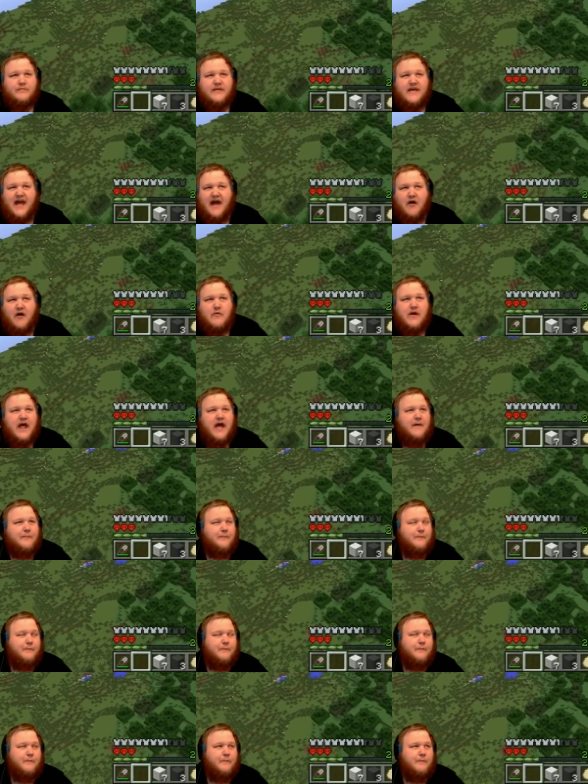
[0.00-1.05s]
cow-nap.
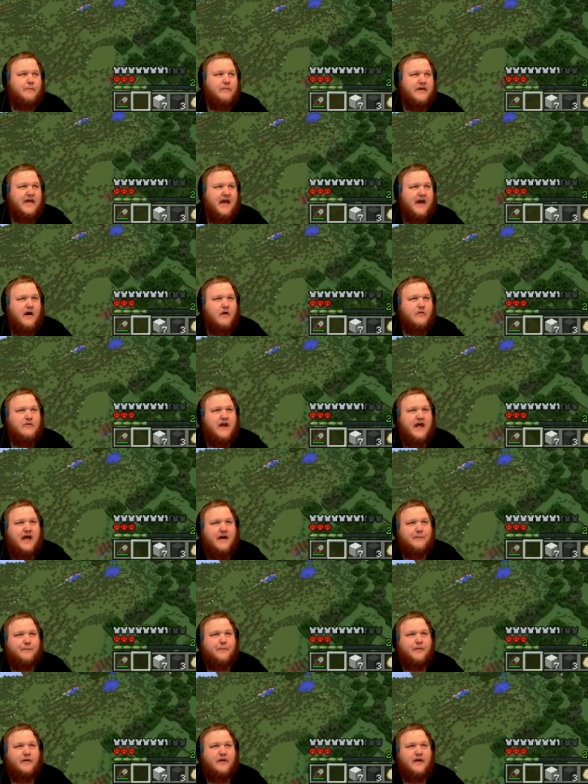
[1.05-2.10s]

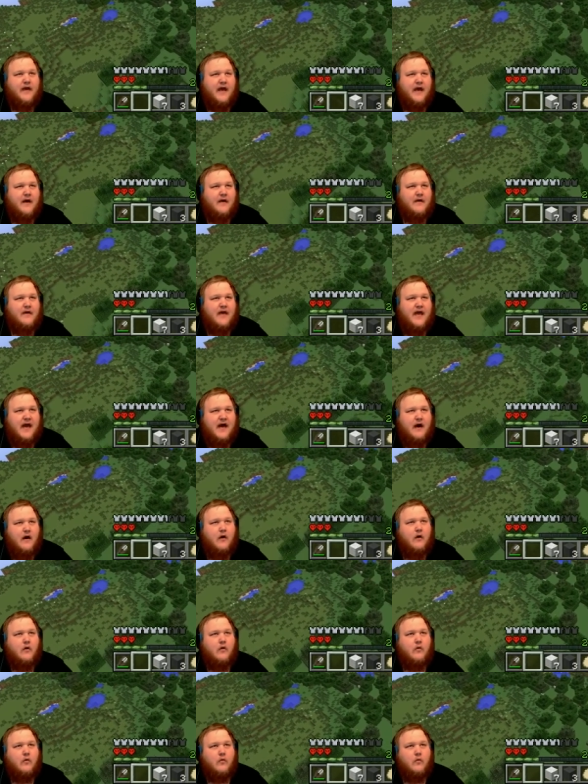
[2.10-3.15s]
Cow-nap a cow.
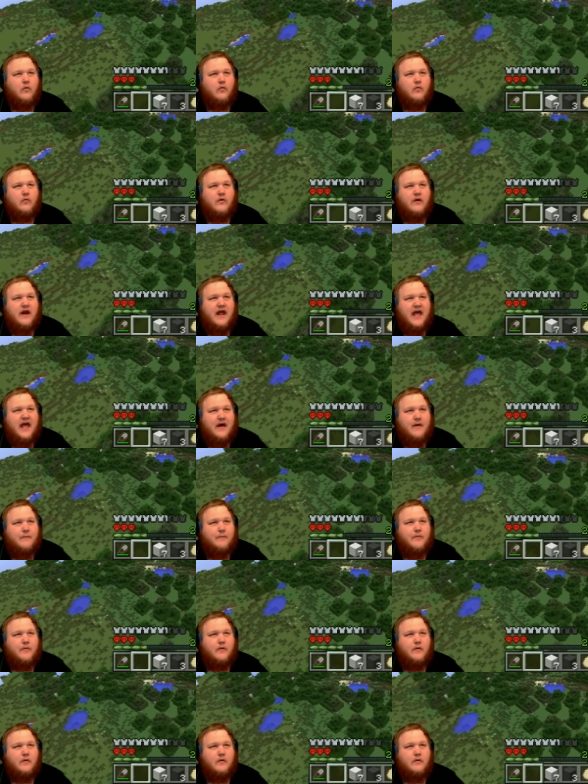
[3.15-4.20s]
Cow-nap?
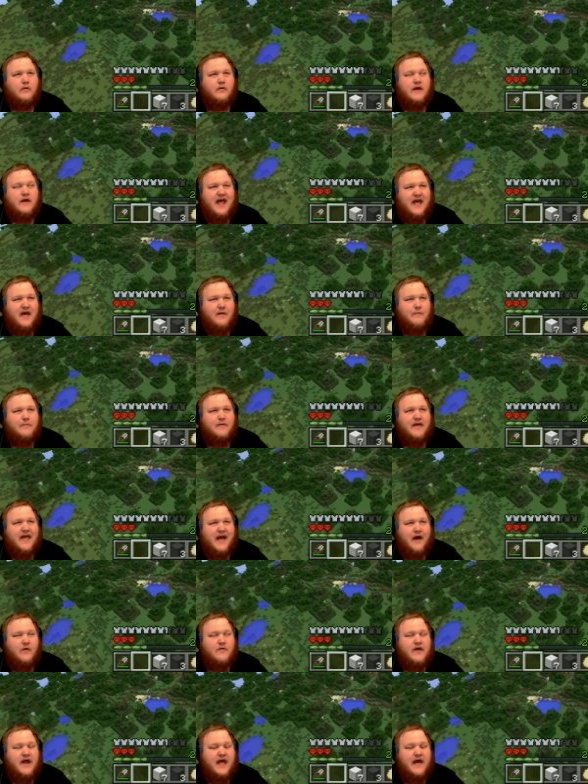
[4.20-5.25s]
Nab?
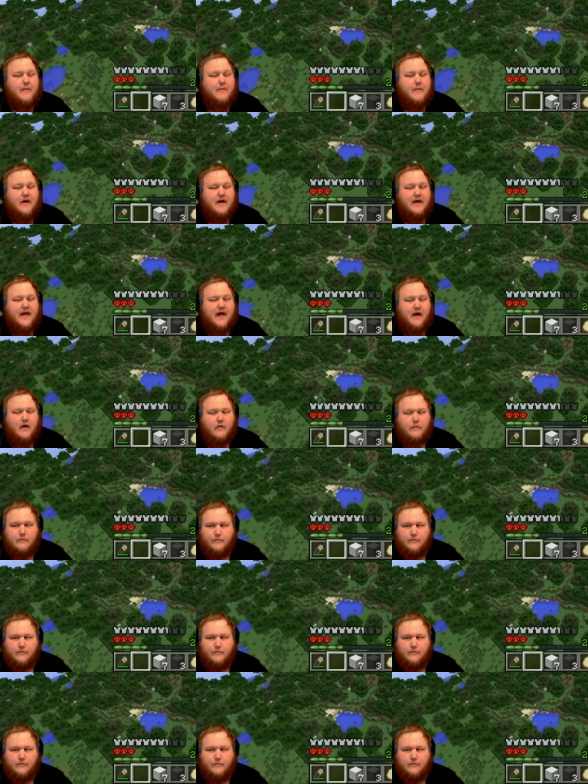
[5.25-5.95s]
Cow-nab a cow.